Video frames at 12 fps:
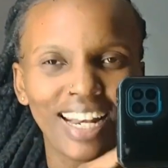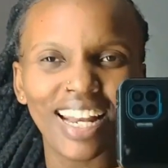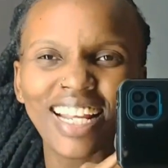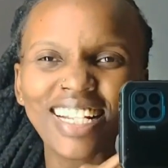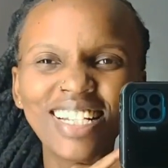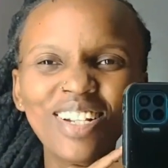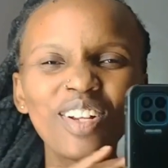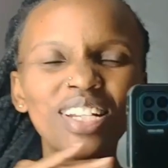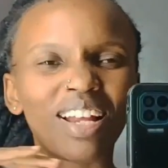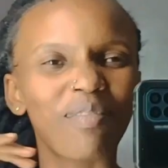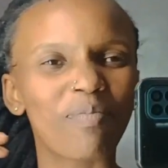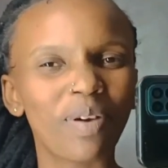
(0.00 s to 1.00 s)
It's not
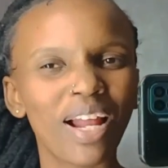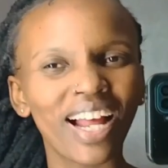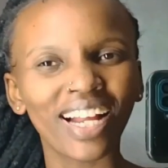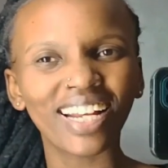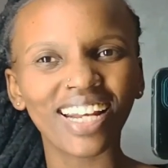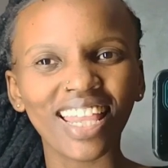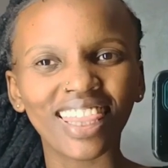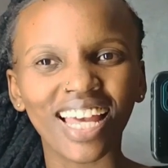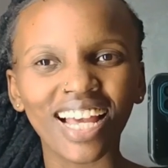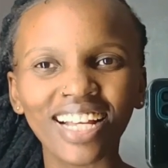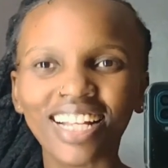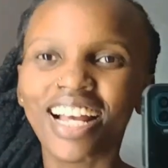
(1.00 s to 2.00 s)
a prank
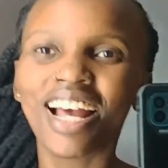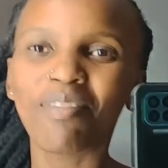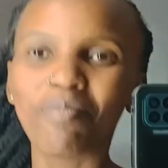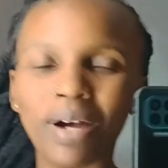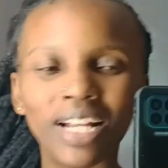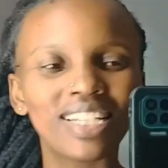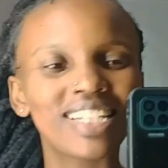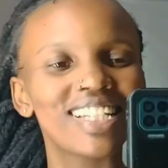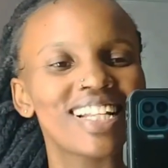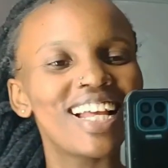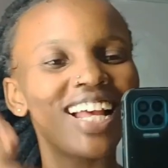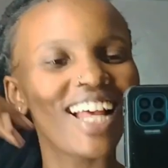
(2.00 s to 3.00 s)
rather, but
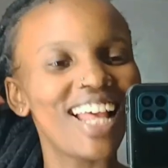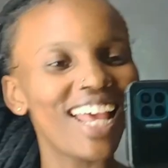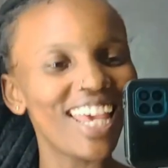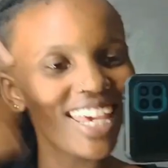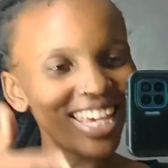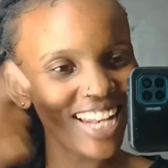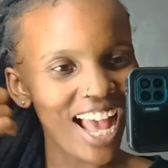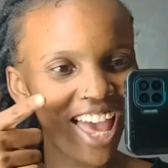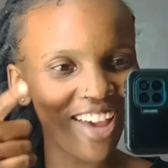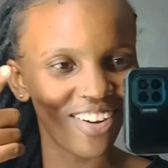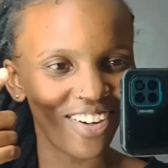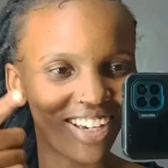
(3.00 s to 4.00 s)

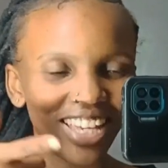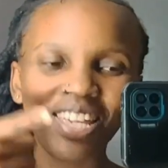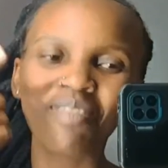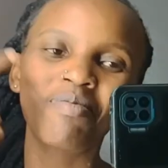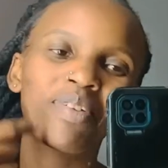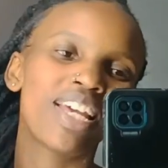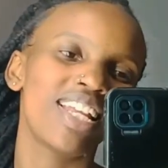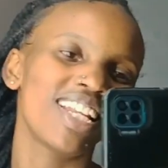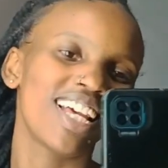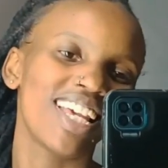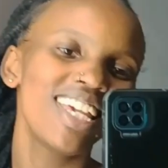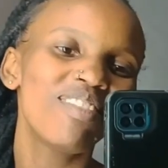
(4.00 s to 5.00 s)
inayo hii
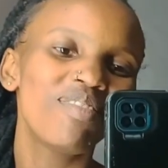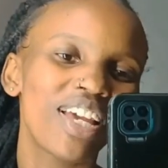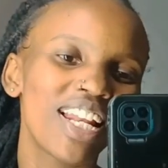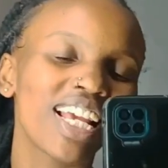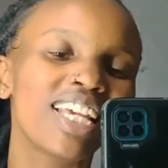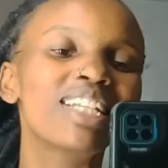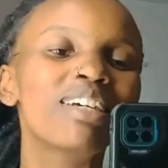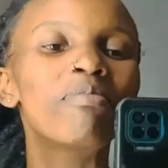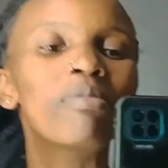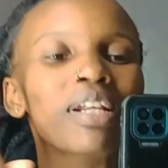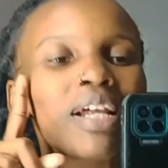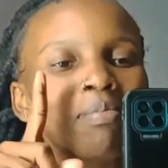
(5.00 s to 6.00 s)
imeenda
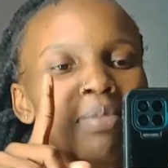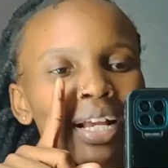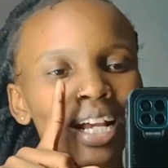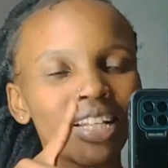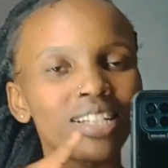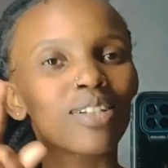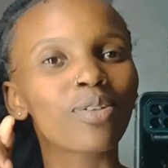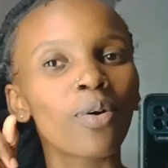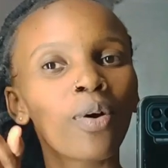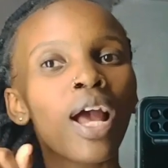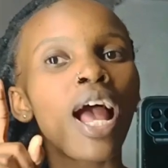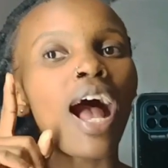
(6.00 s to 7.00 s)
kitamramba, guys.
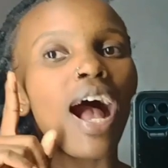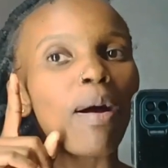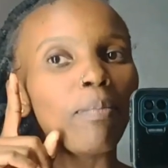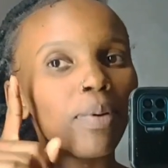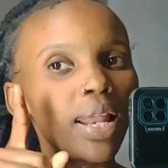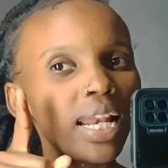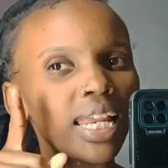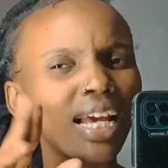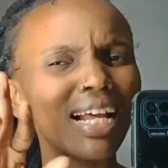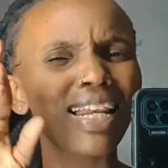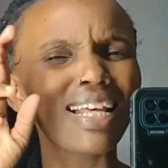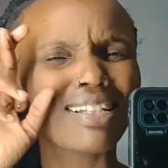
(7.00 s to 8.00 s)
So I'm planning,
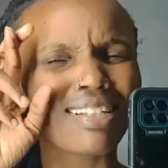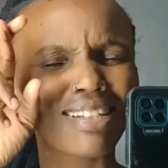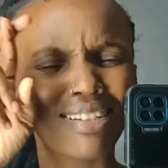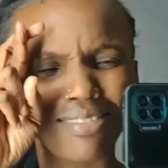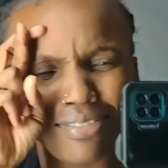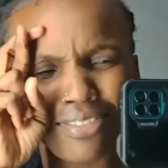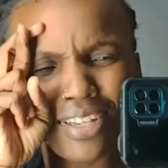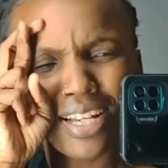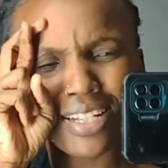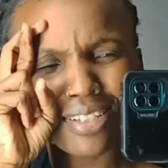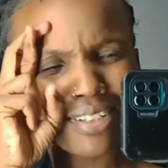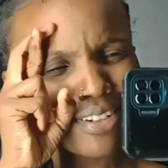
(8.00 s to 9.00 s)
let's
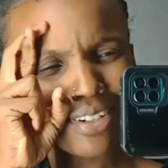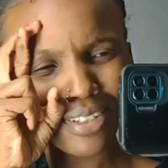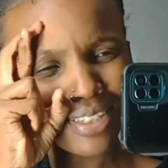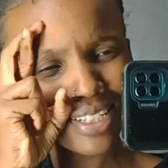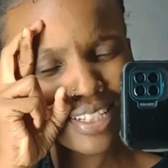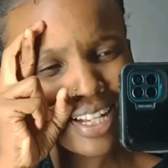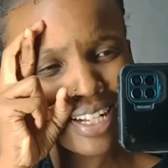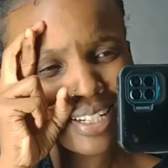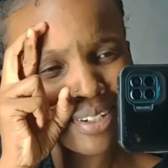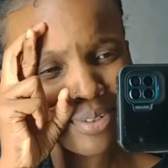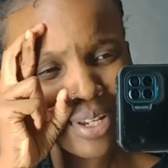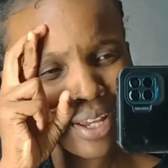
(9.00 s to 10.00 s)
fingers crossed
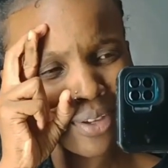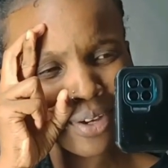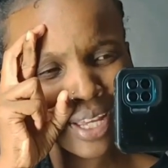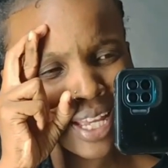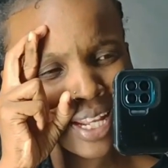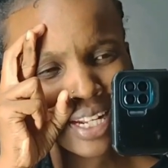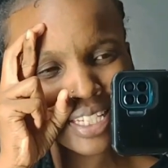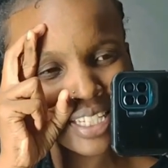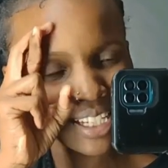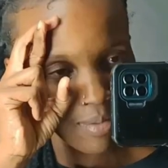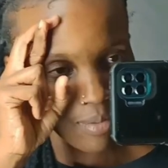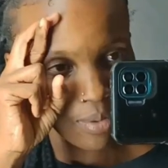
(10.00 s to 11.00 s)
atarudi akiongea na
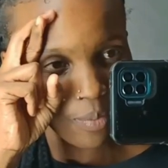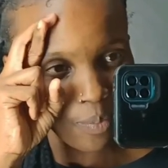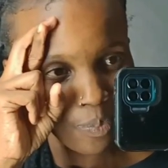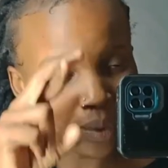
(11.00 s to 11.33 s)
simu.